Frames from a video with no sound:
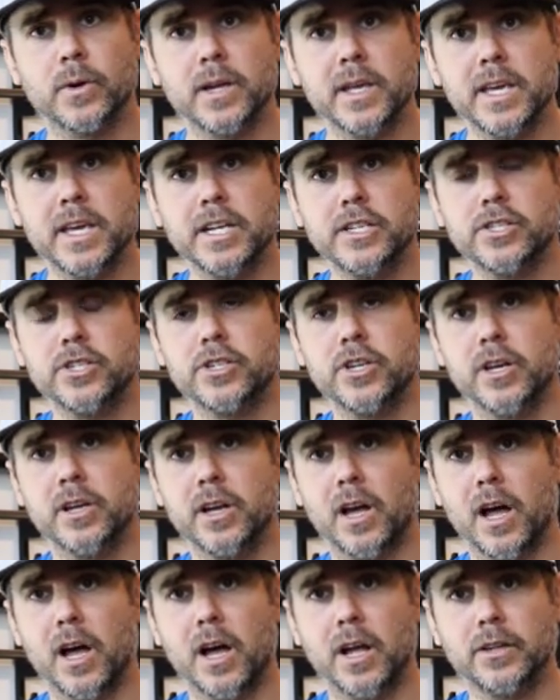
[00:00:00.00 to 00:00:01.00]
were
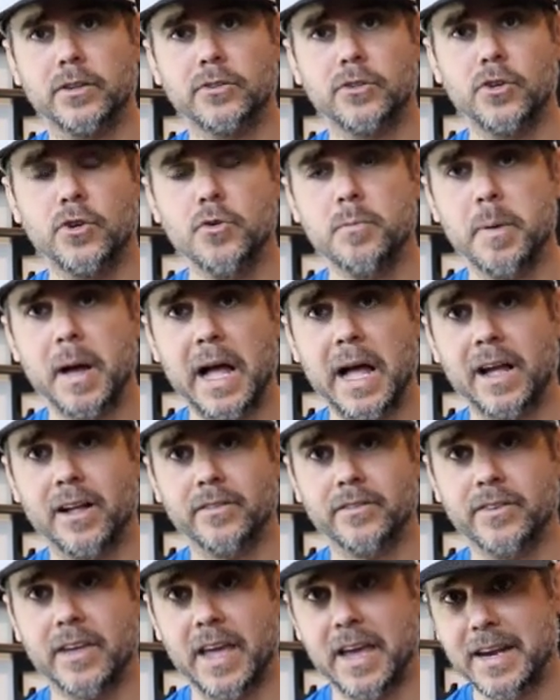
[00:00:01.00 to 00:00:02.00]
each 2
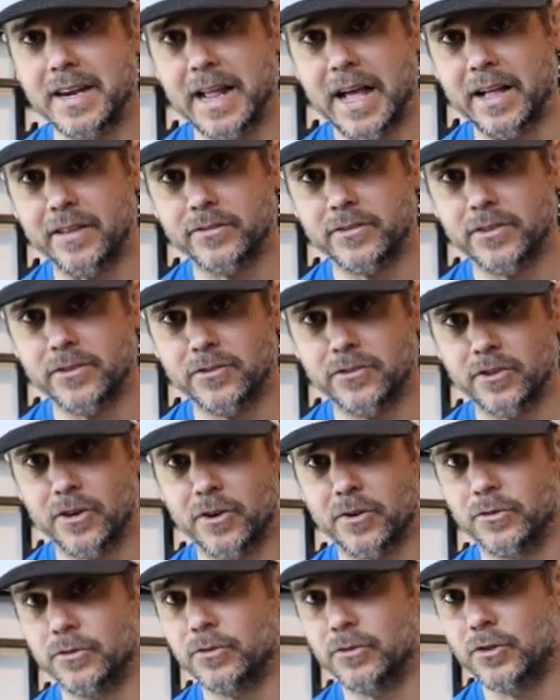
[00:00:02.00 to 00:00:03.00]
pounds, 8 ounces.
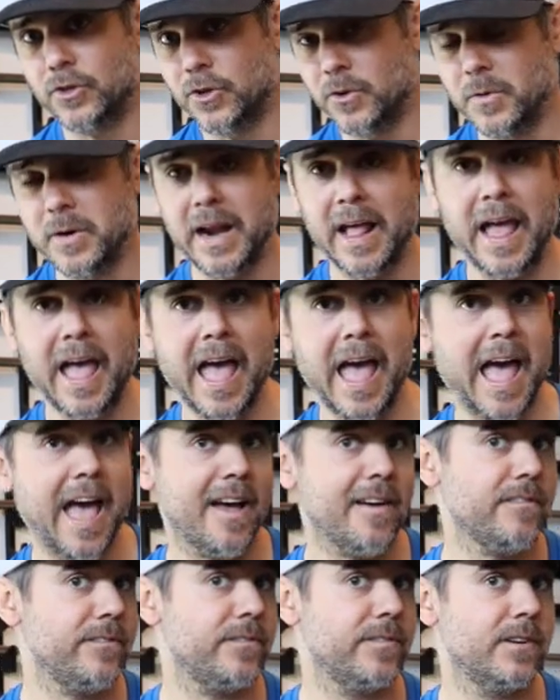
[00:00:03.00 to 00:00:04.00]
So
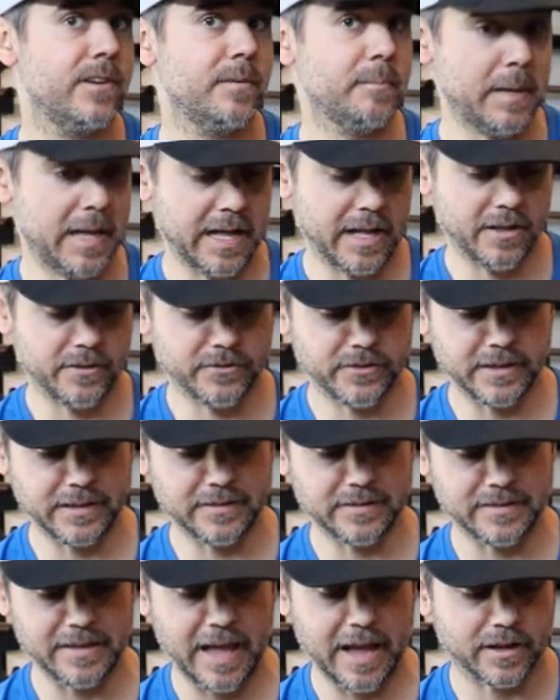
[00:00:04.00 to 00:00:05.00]
2.5 pounds
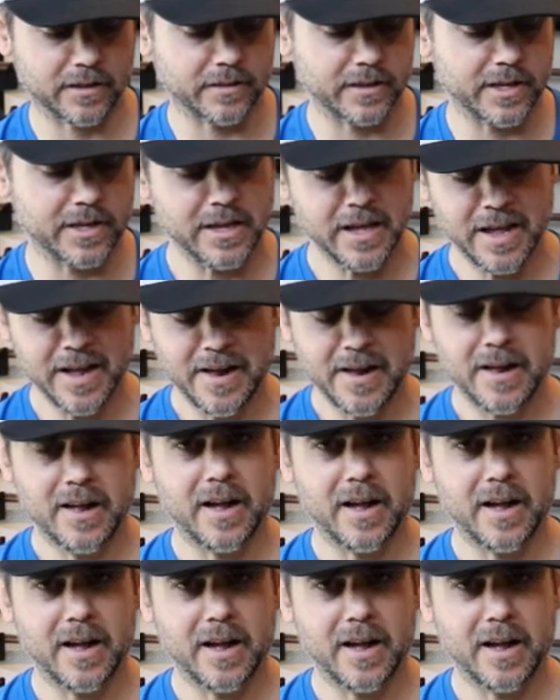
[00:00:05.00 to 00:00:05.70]
exactly.